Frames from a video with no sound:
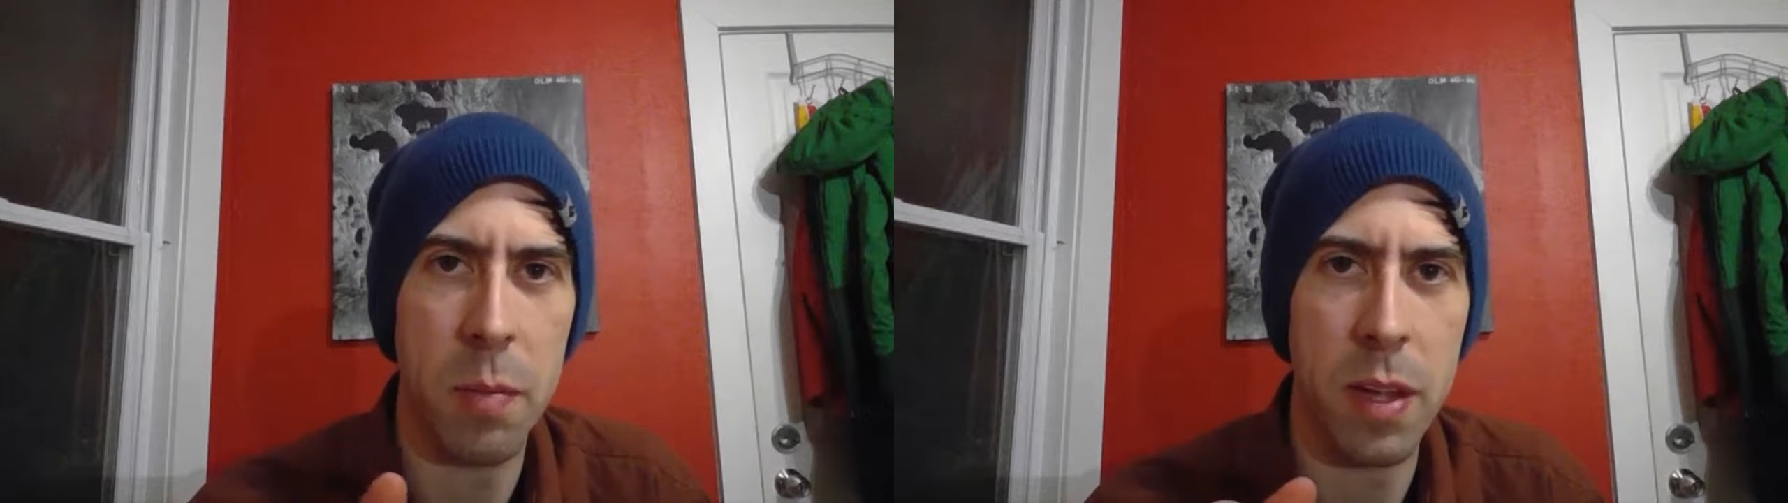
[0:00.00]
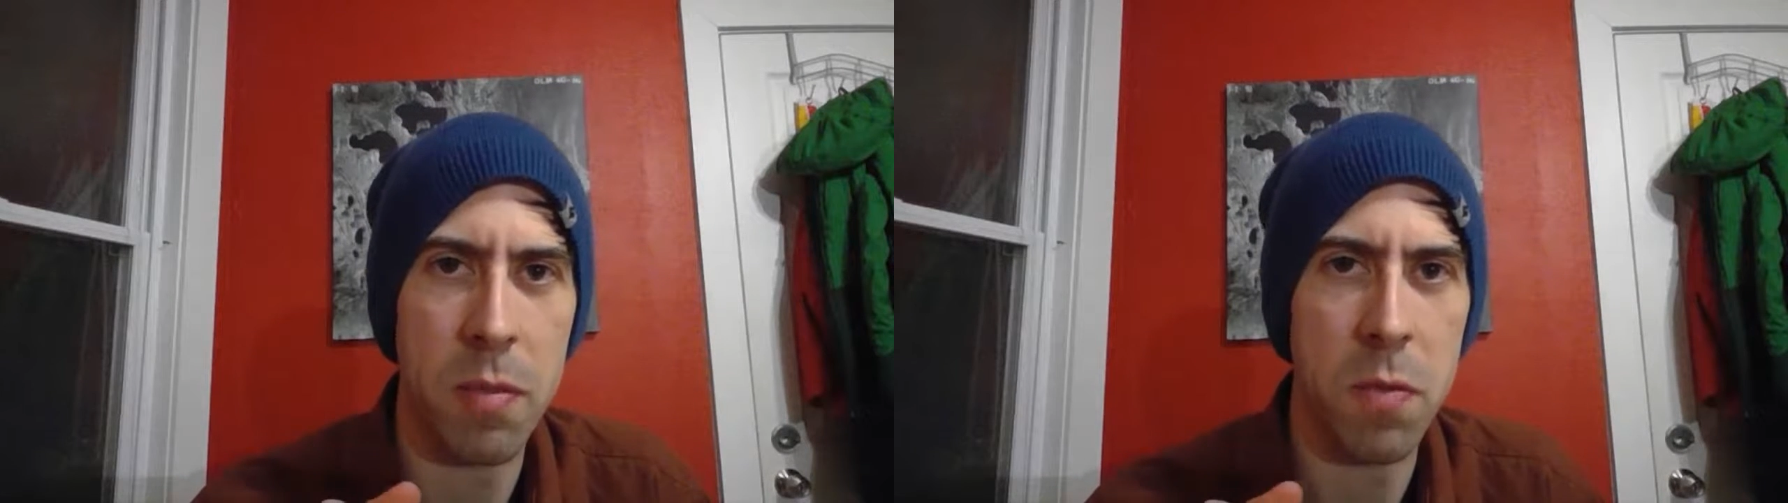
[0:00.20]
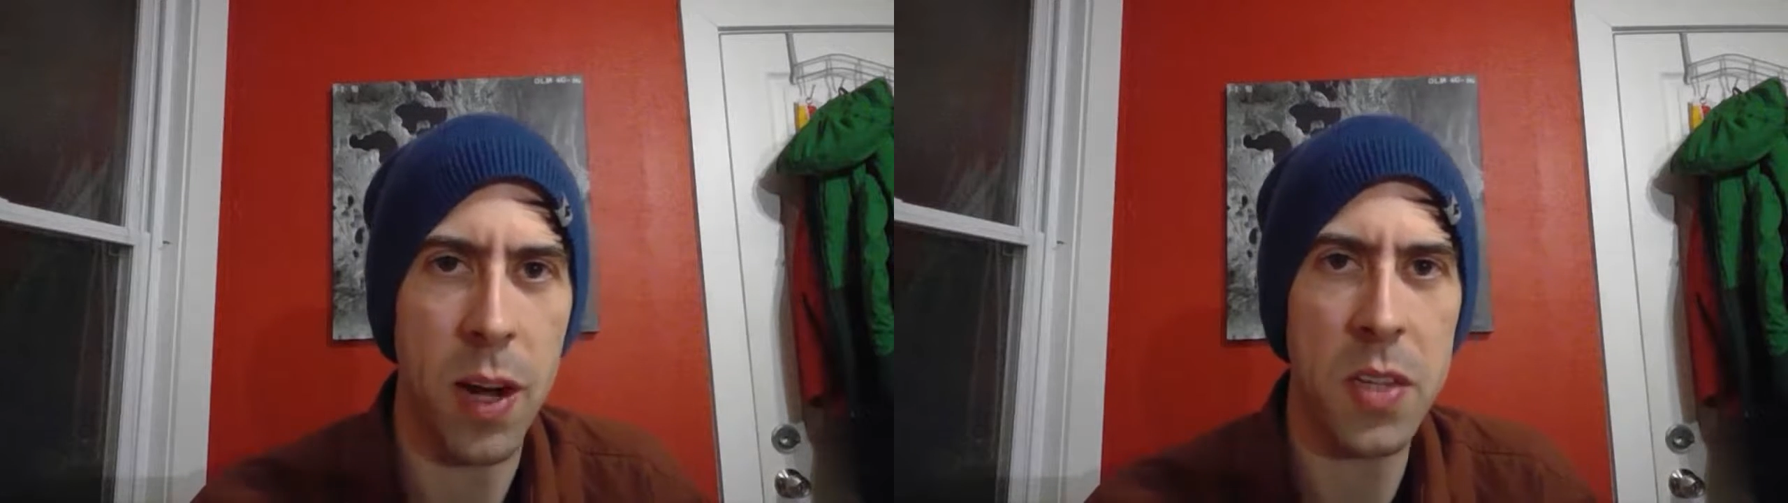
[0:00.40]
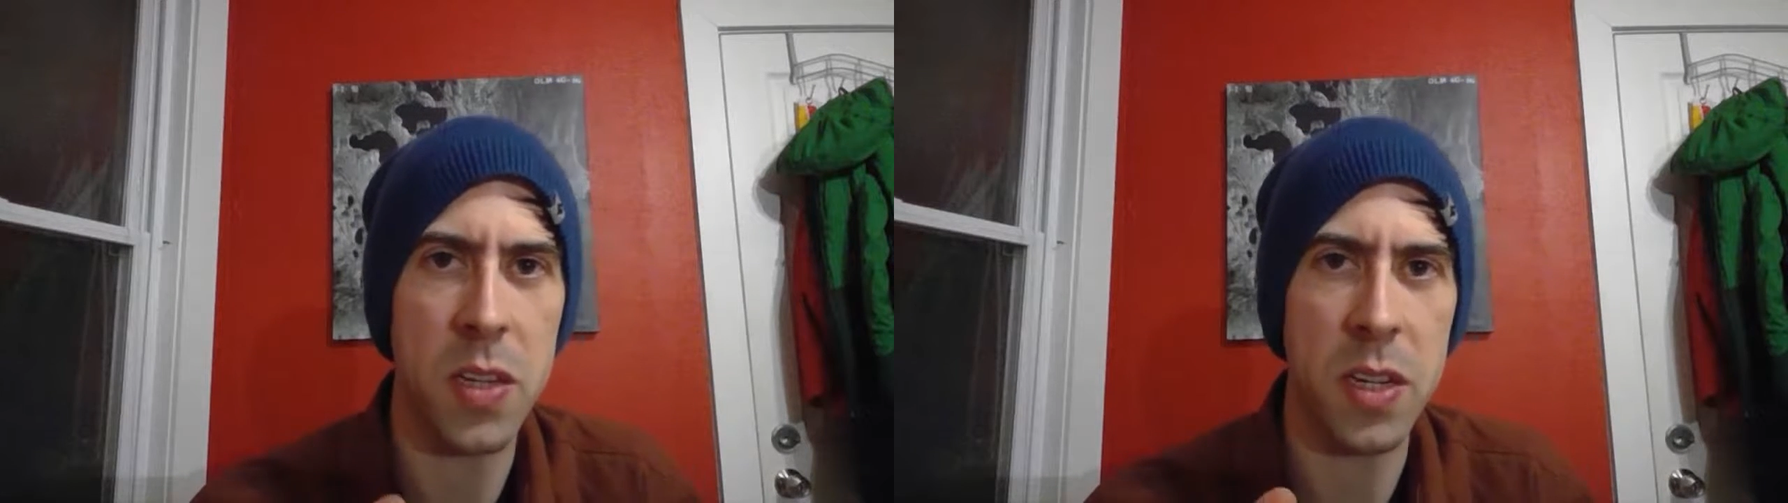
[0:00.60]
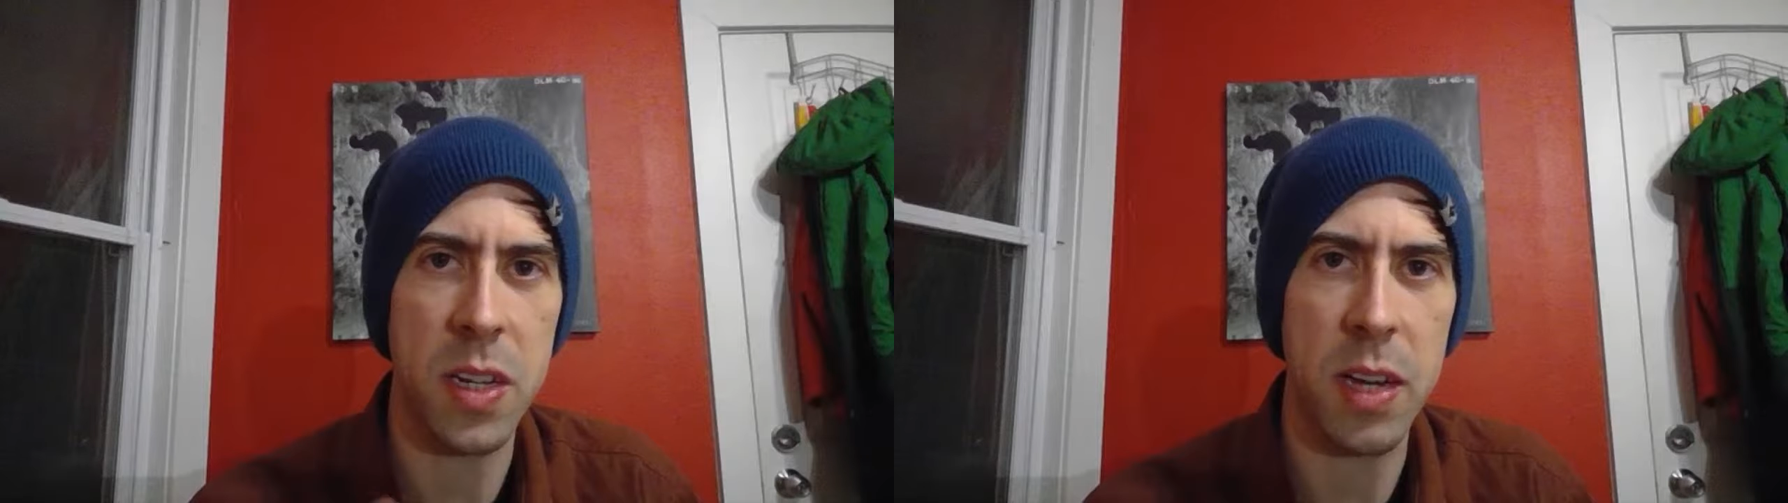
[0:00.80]

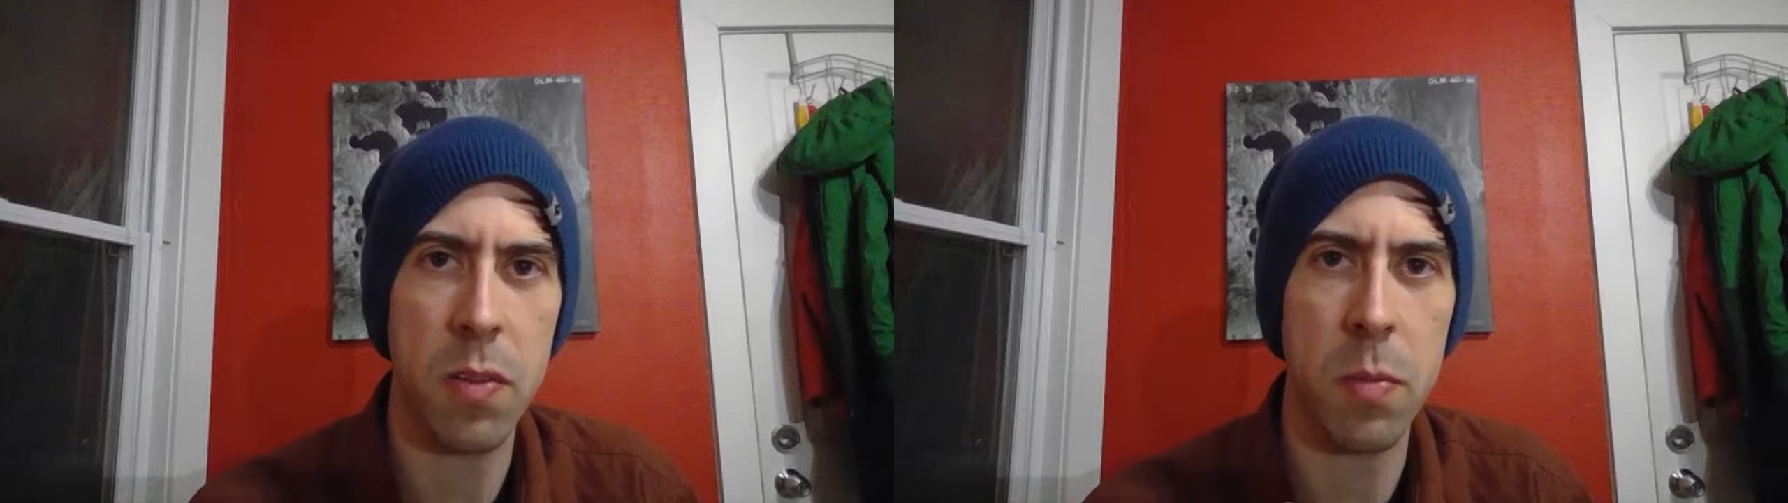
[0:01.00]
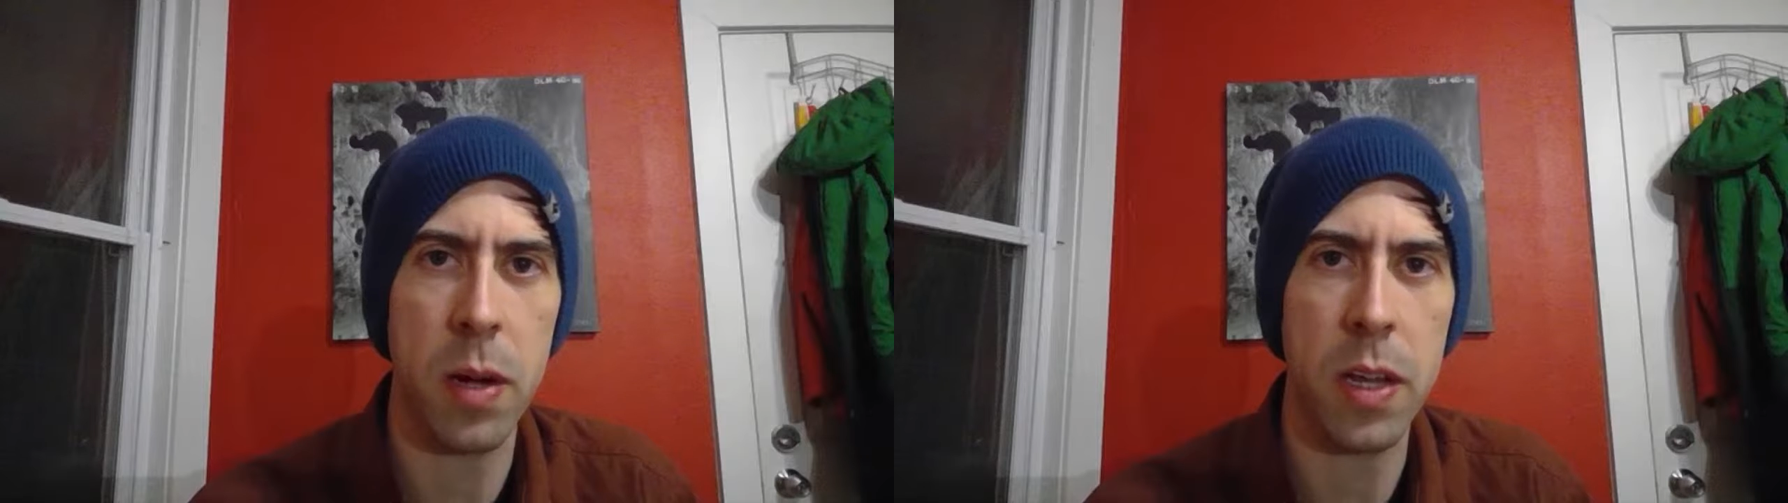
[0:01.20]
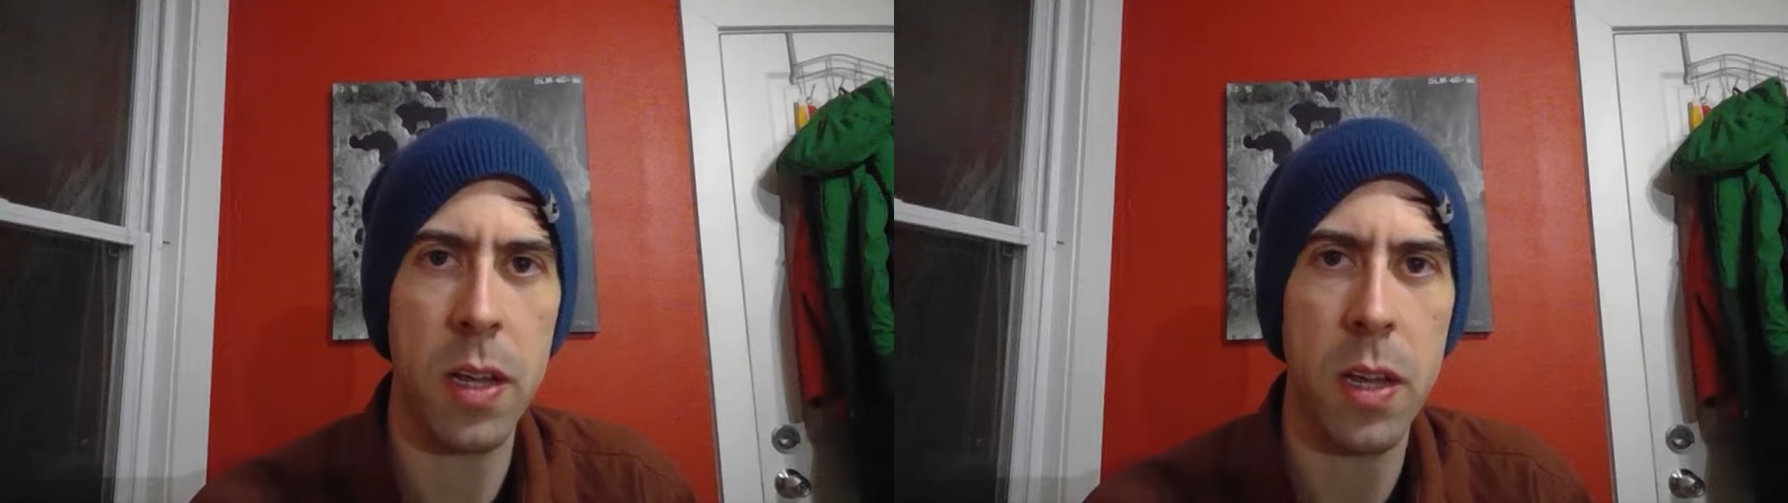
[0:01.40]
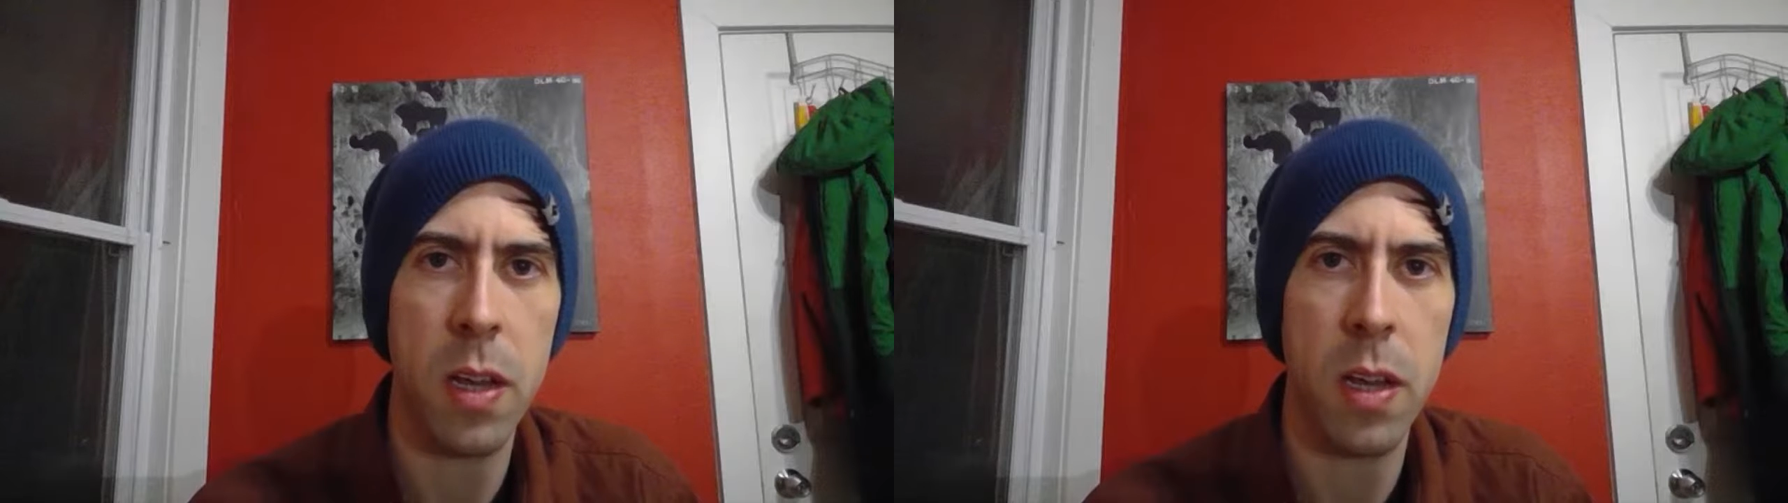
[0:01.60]
advising to everybody,